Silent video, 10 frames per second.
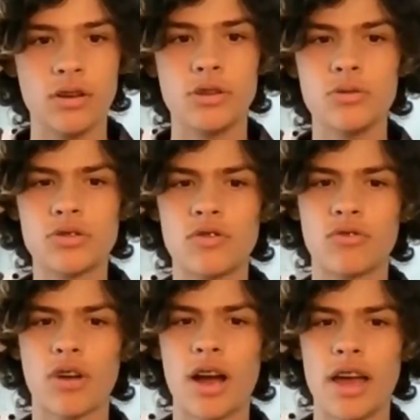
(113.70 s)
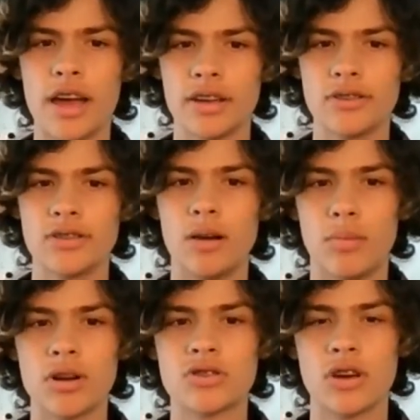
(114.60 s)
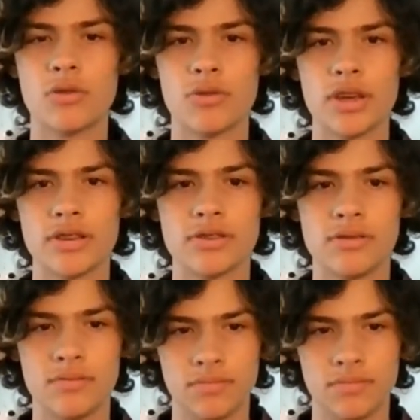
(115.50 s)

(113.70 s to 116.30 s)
Used to fry eggs, amongst other things.